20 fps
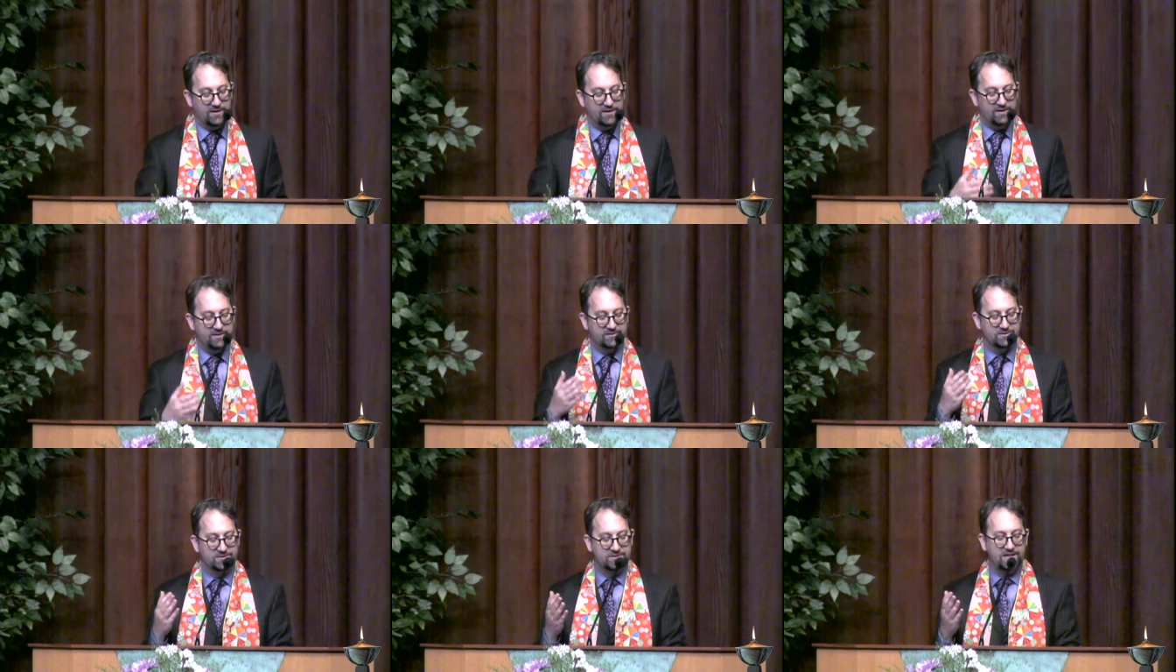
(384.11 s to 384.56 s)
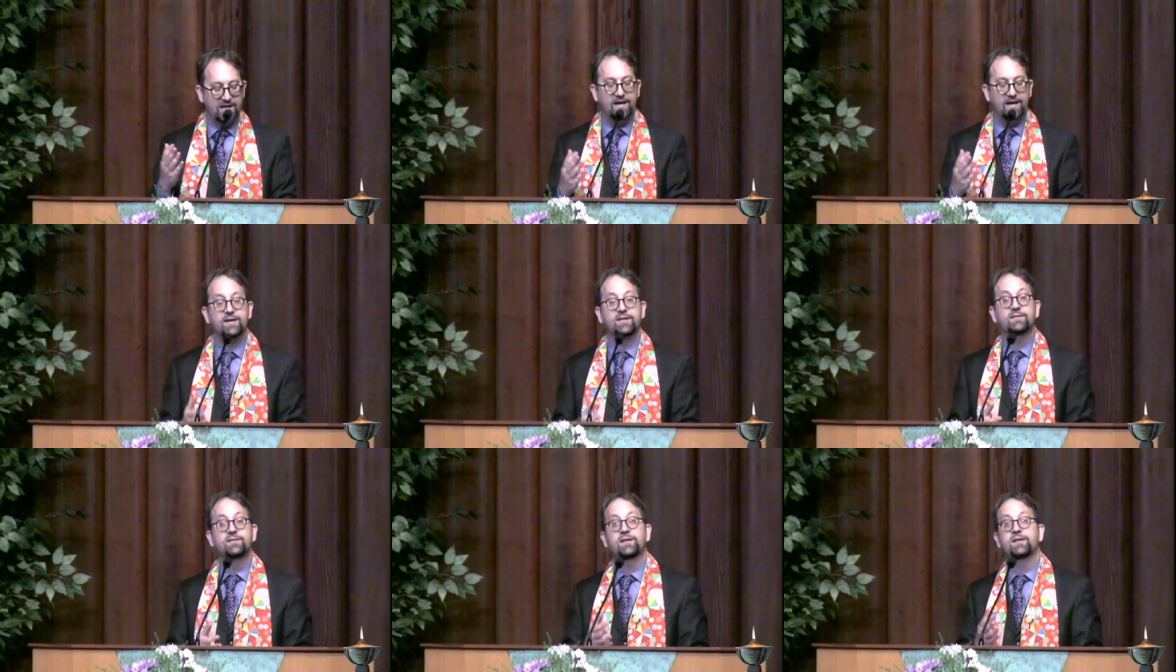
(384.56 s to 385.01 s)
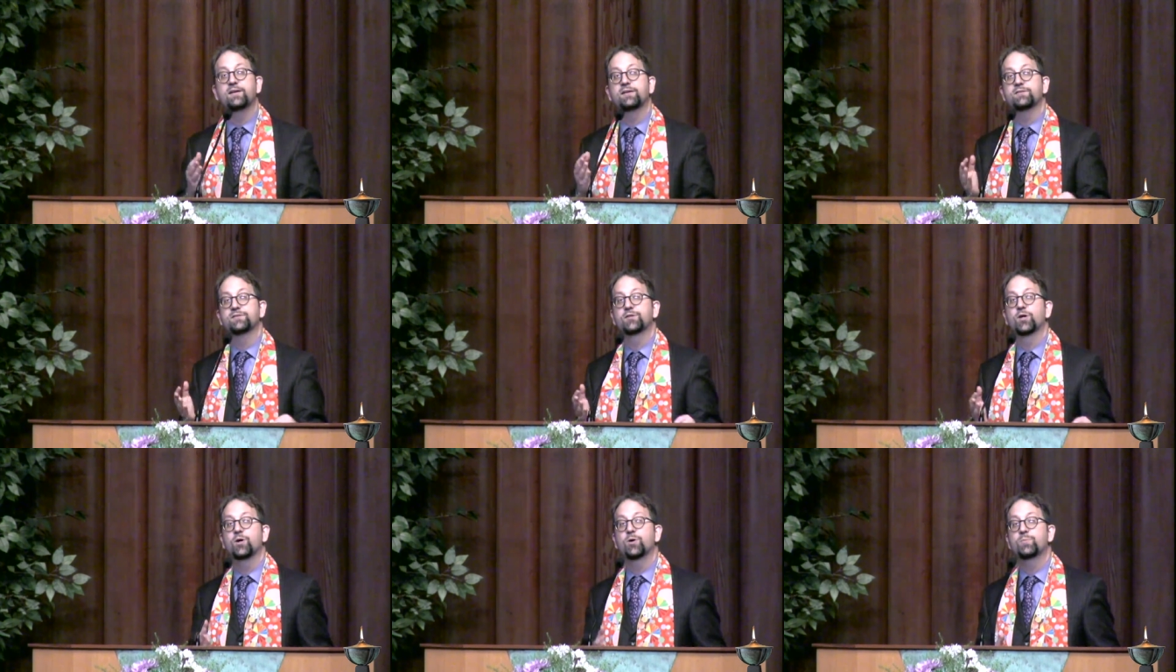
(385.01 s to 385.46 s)
Instead, it
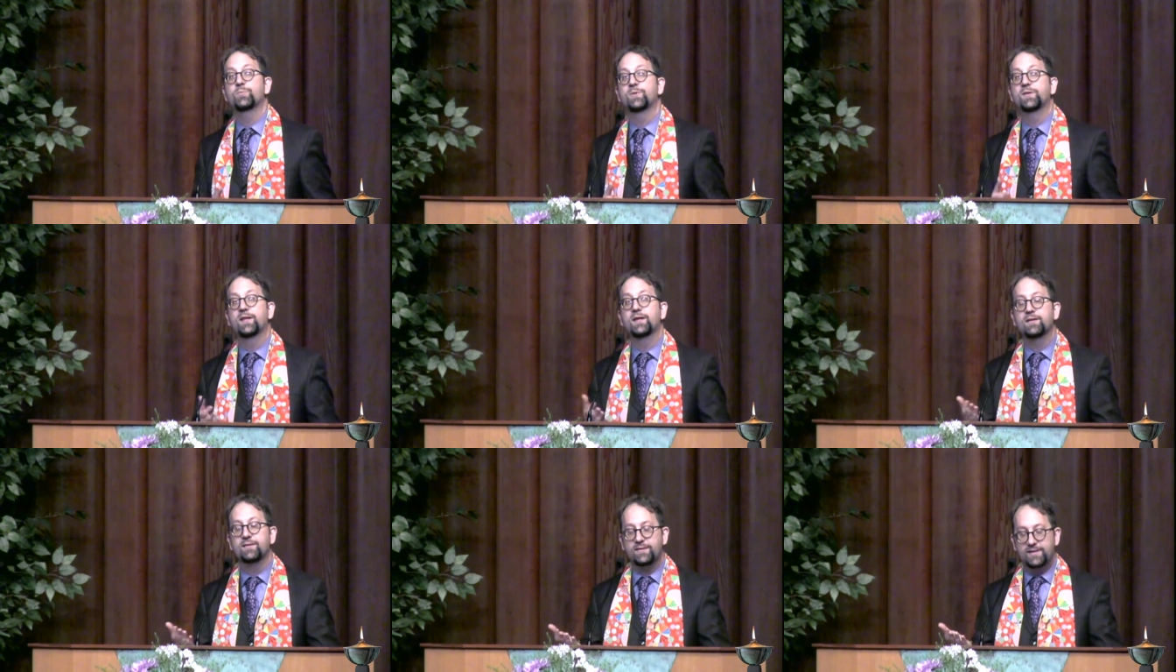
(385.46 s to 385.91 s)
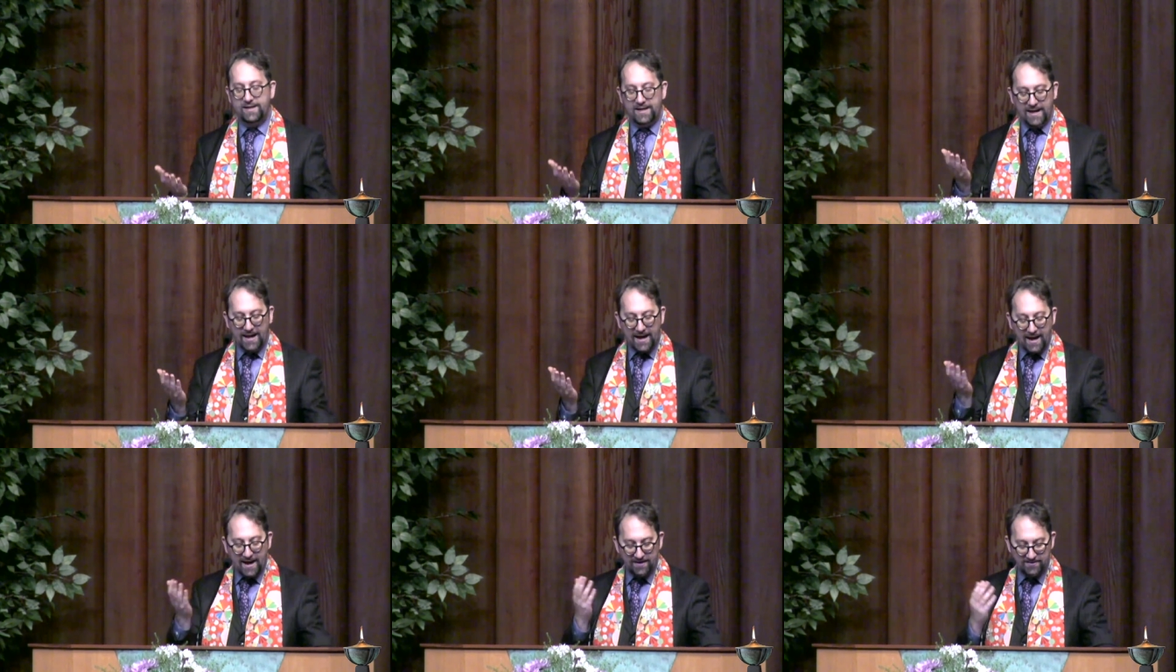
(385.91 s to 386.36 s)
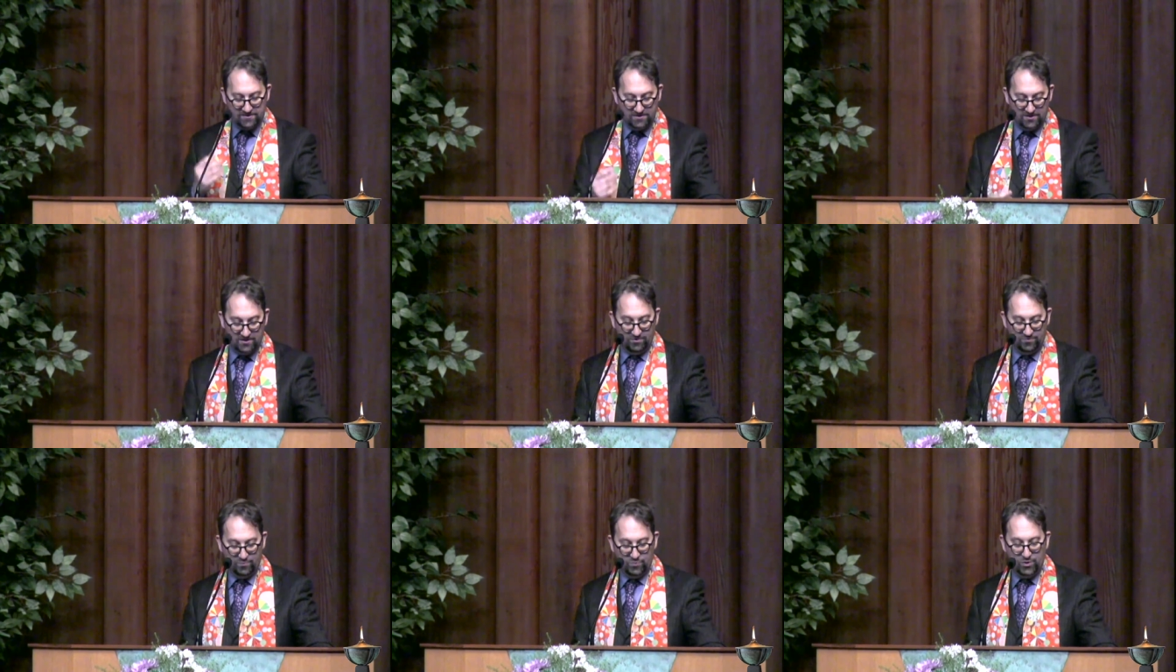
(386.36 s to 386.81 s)
is hoped that the act
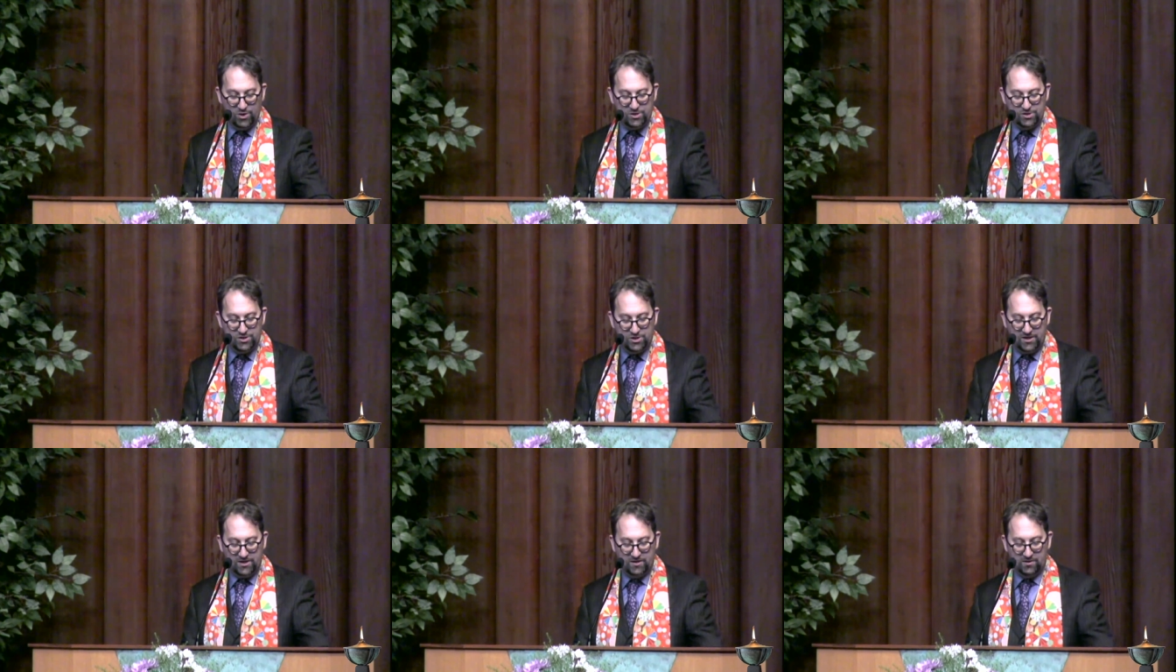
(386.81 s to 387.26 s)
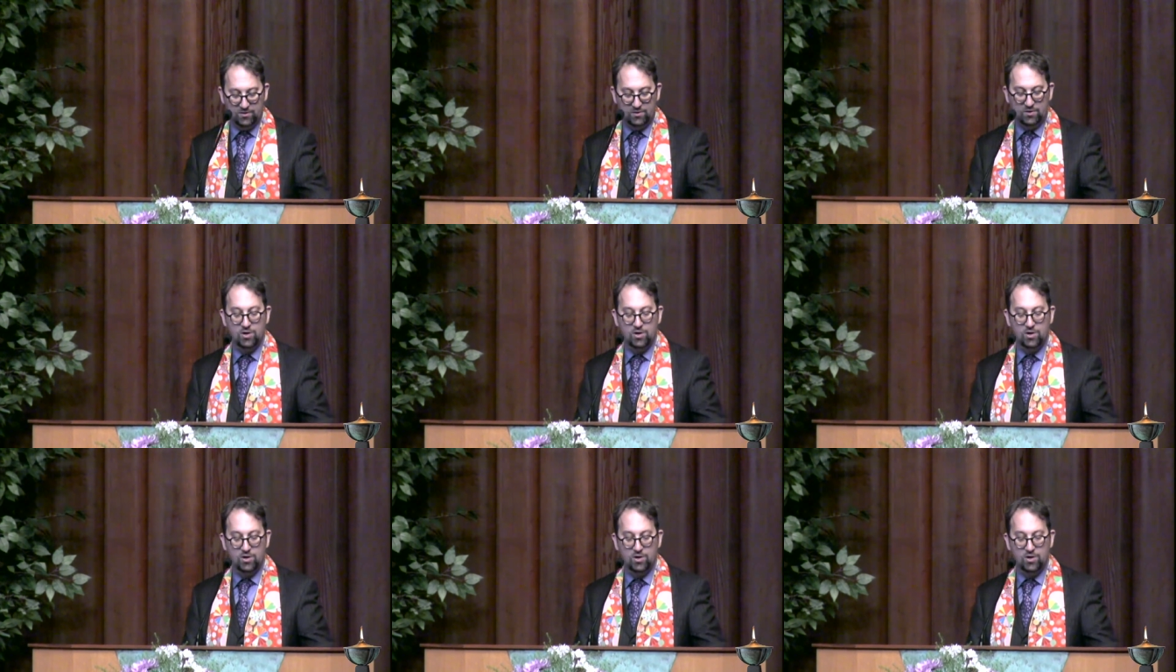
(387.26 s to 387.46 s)
of preaching,